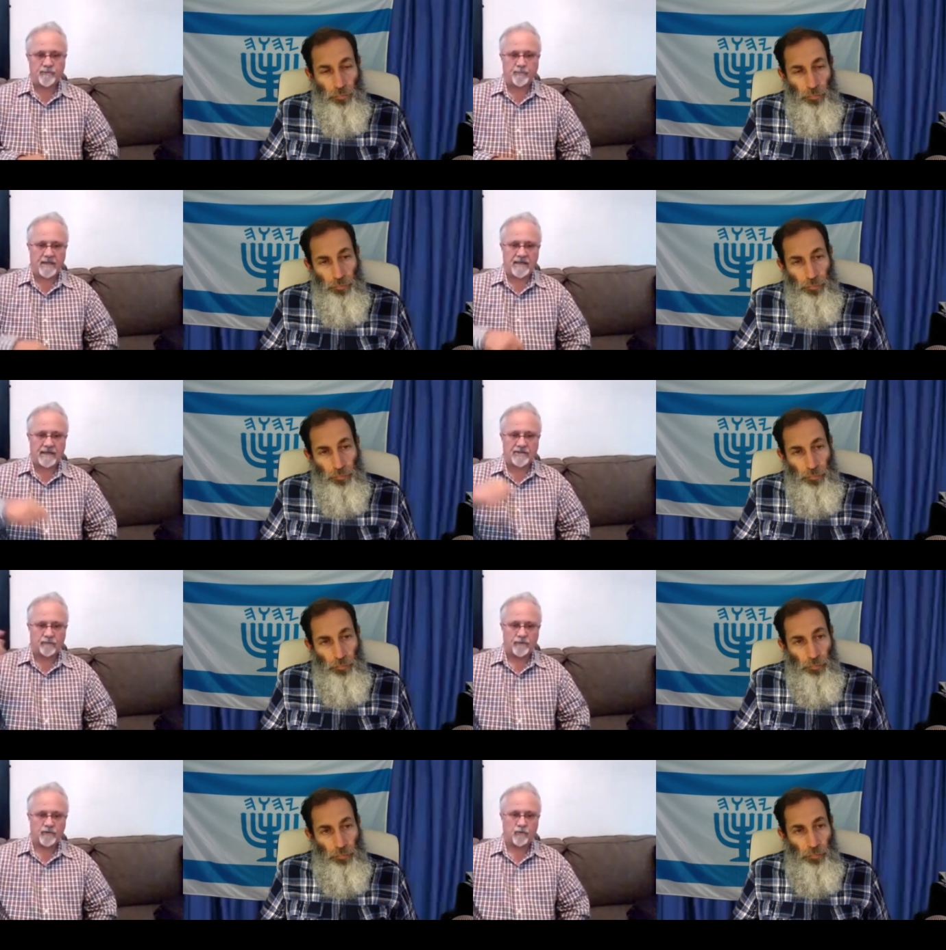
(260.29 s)
Speaker 1: the pH
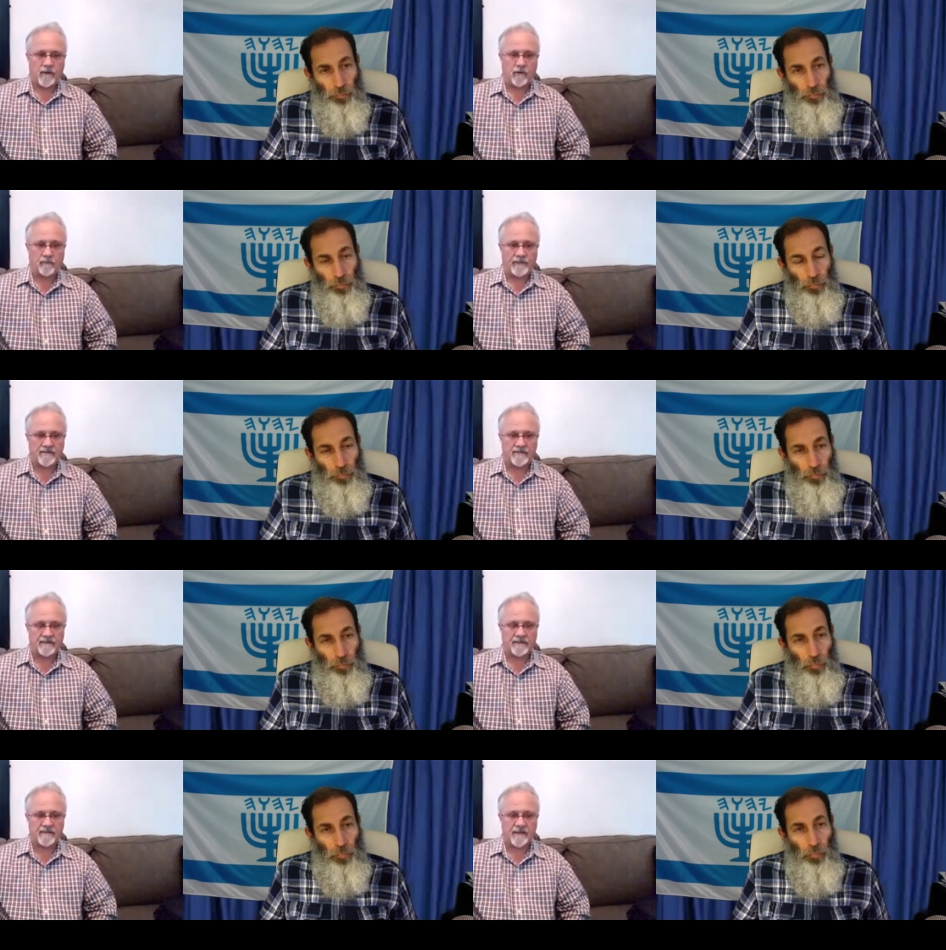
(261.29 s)
over 12 inside
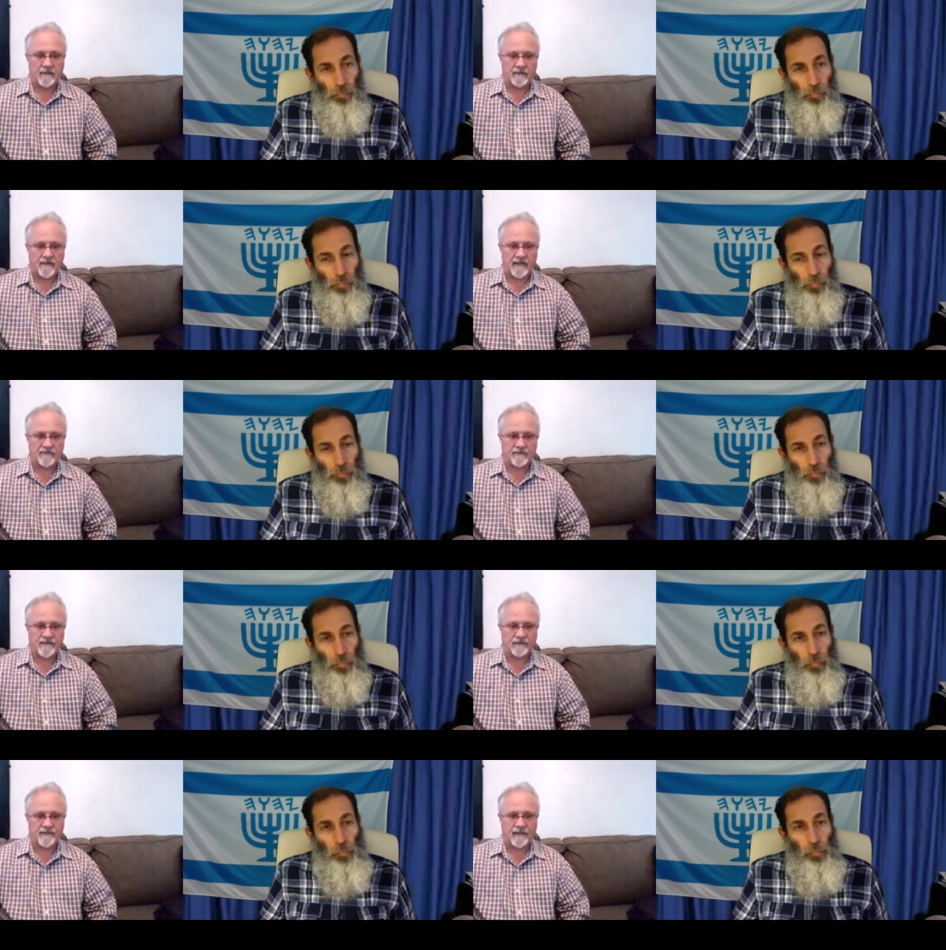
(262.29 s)
the cell. The cancer
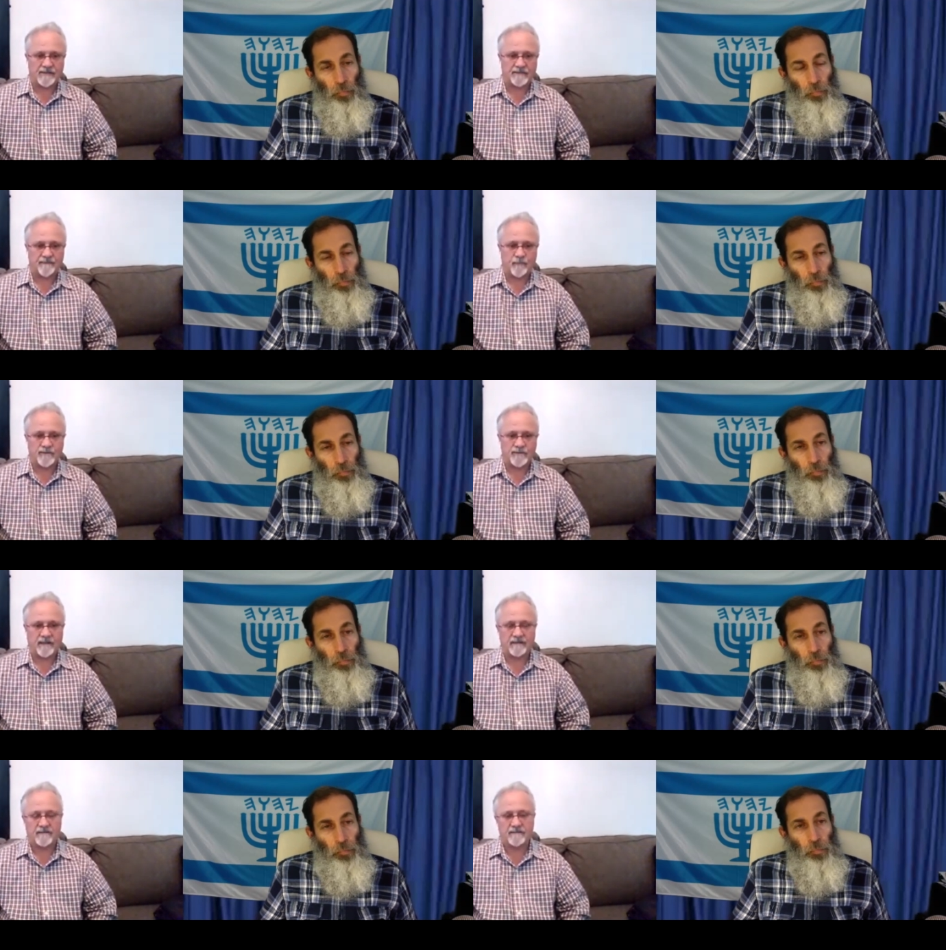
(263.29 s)
cell dies in four
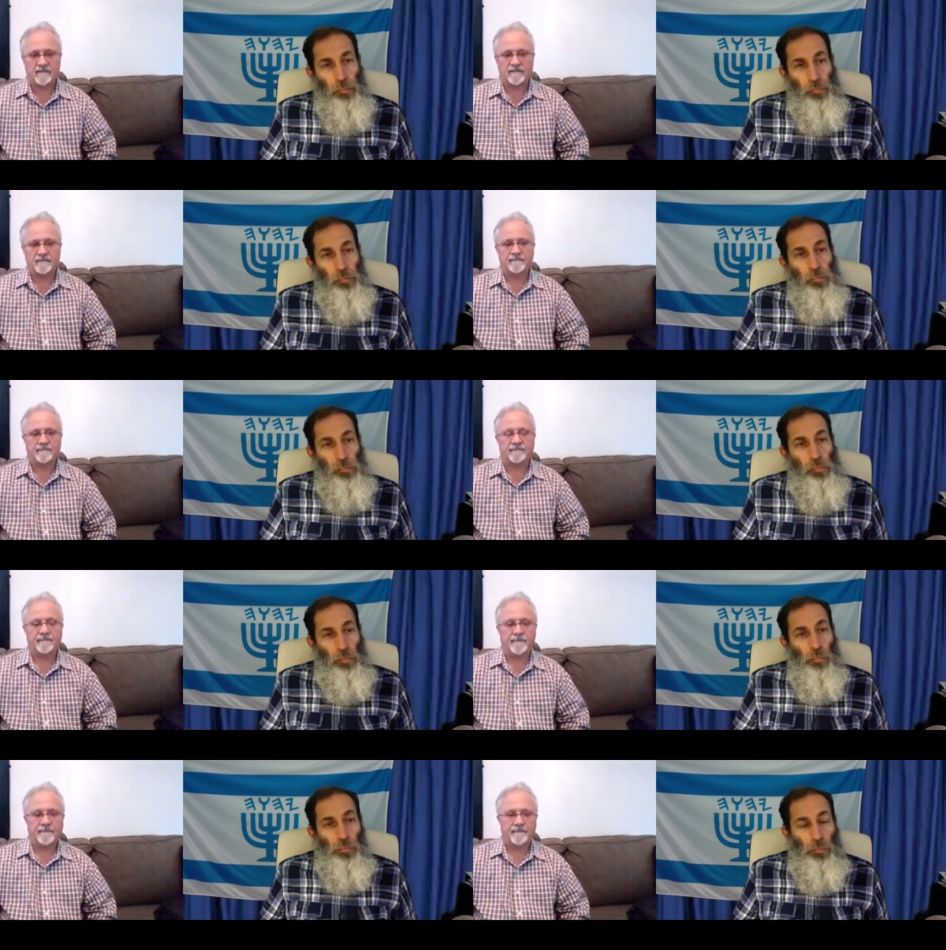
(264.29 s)
seconds.
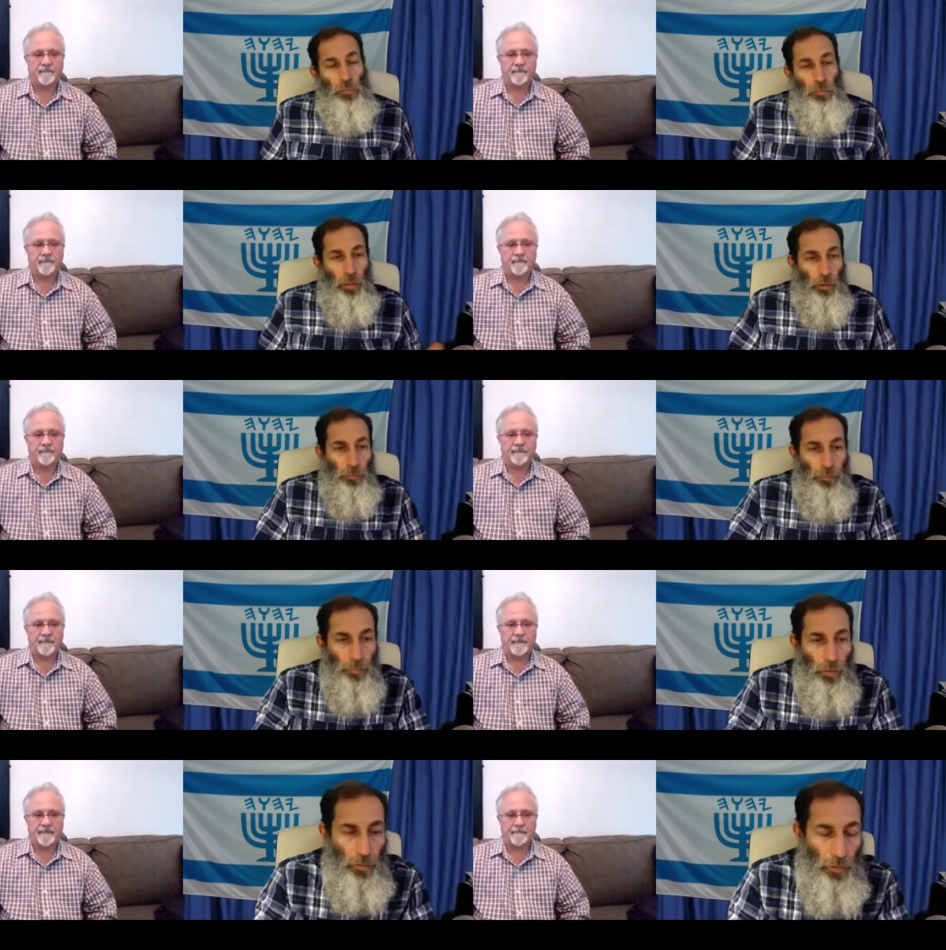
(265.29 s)
Speaker 2: Wow.
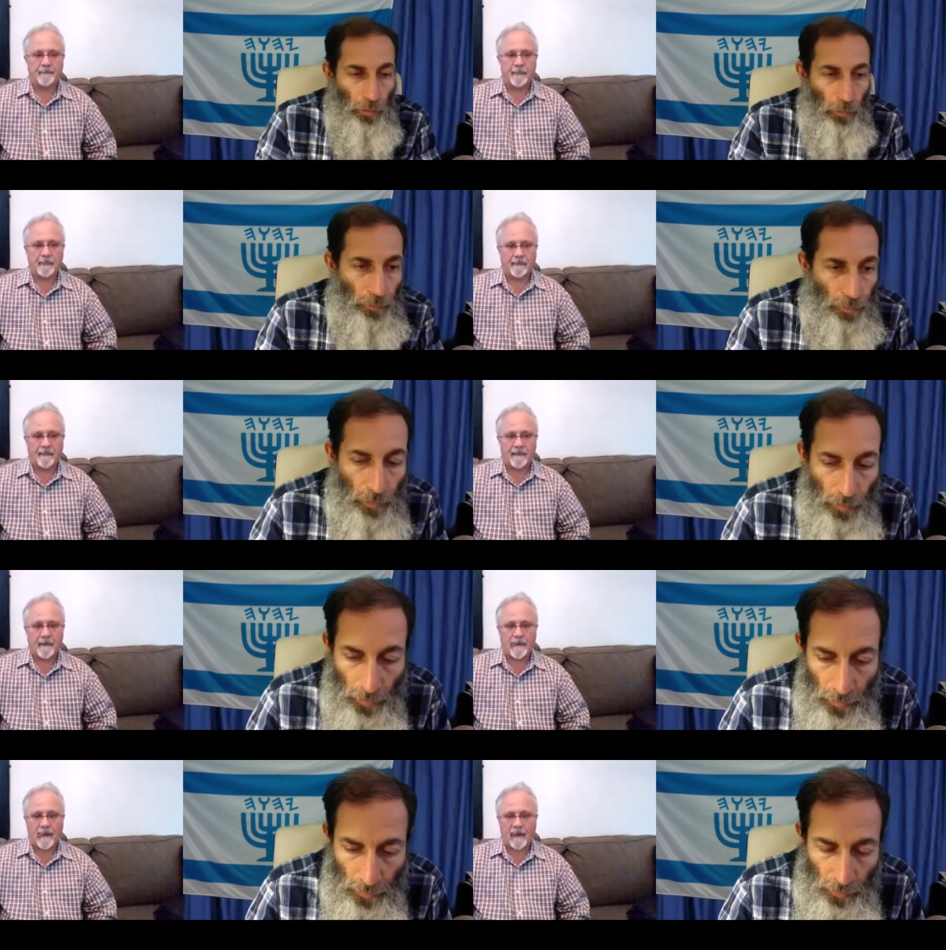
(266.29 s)
Now,
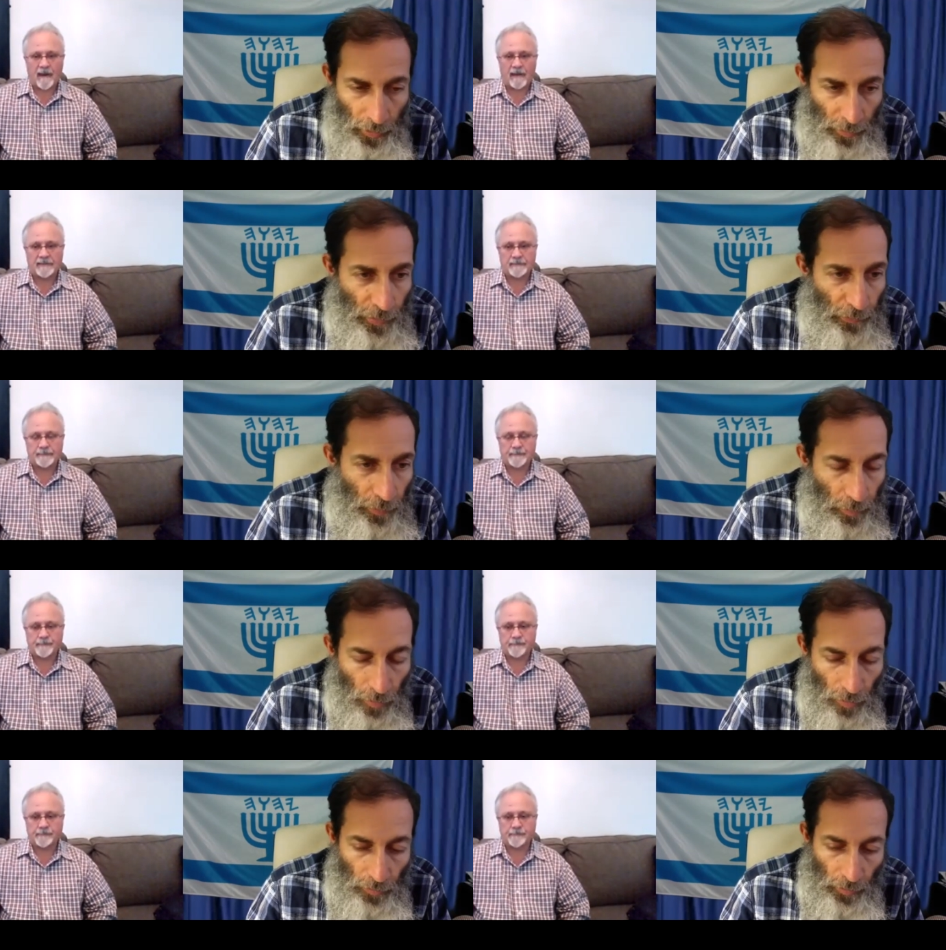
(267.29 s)
is correct me if I'm
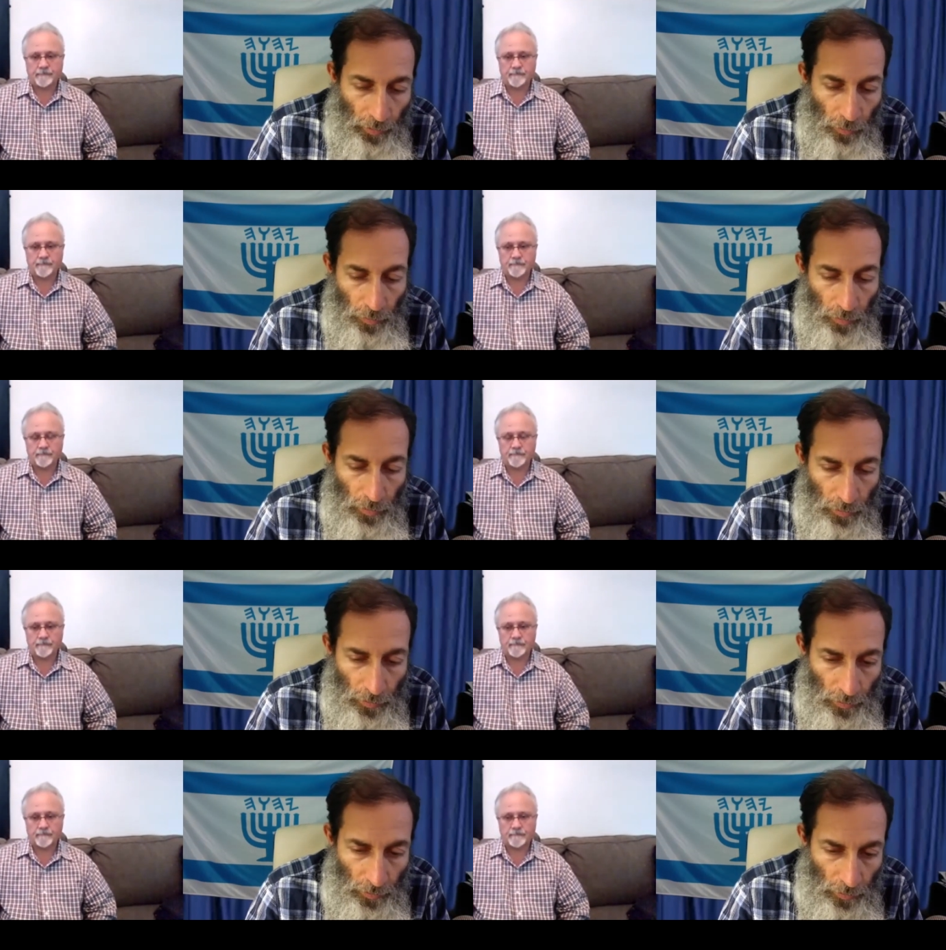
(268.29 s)
wrong now?
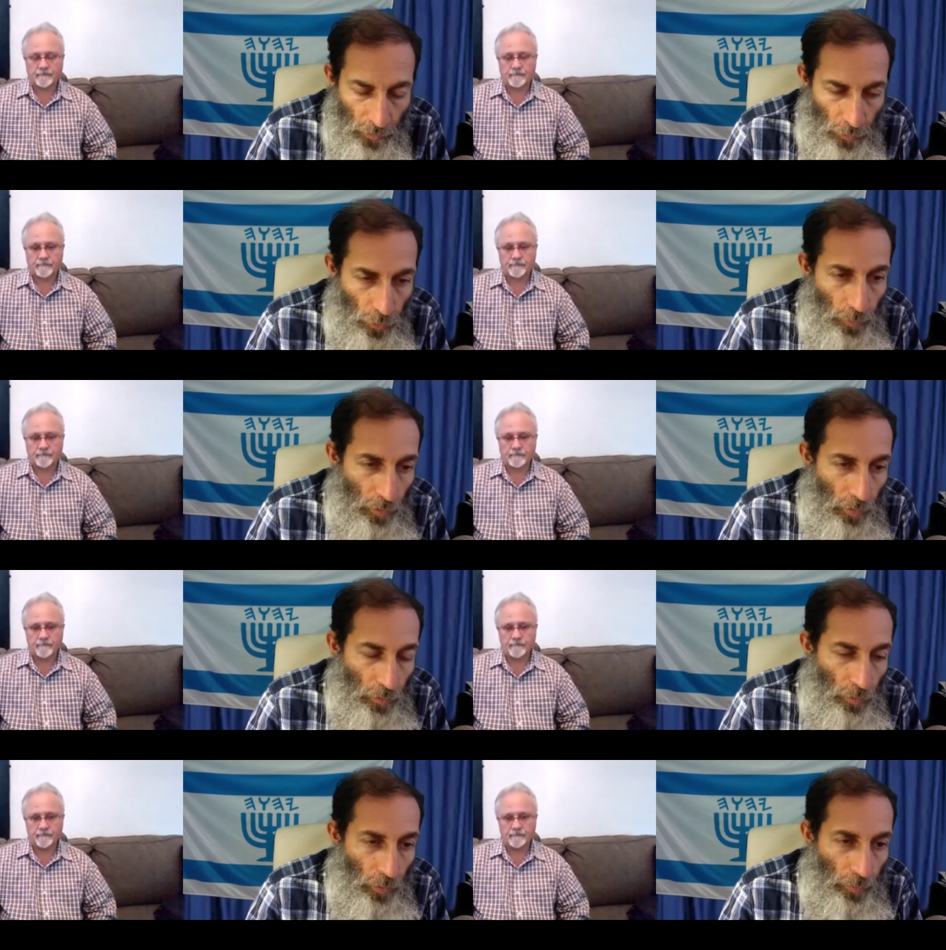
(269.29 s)
Isn't the
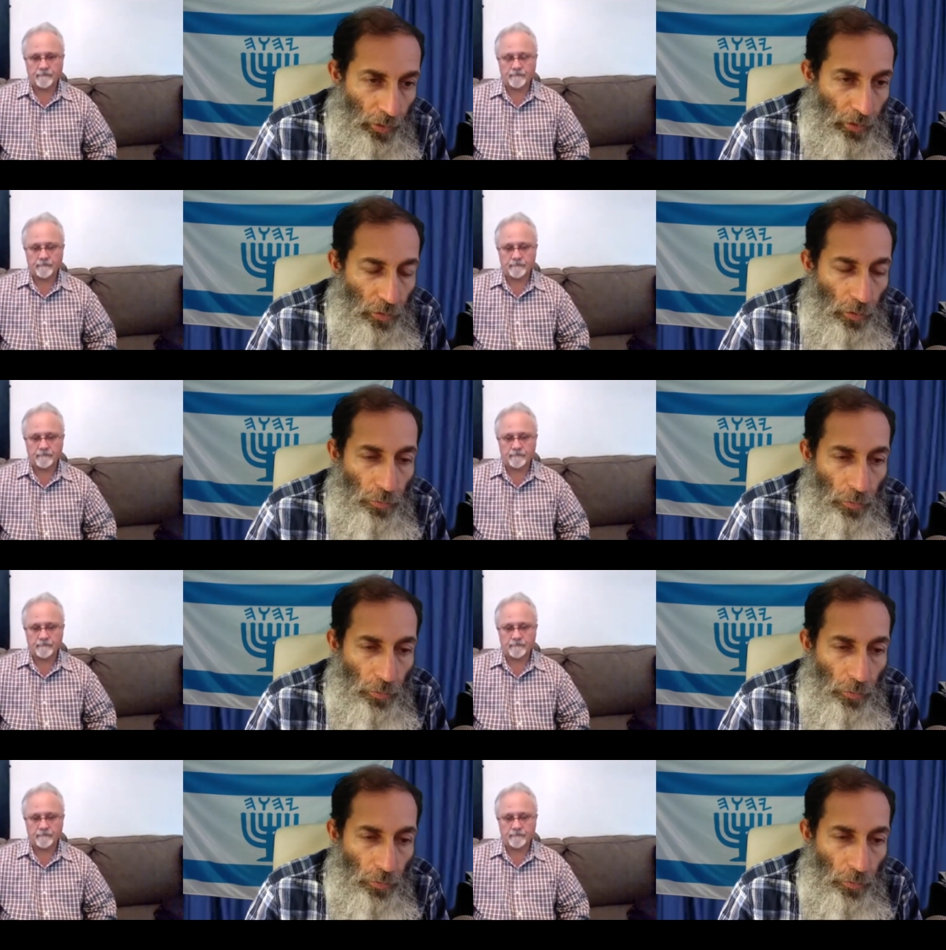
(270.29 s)
tumor what makes it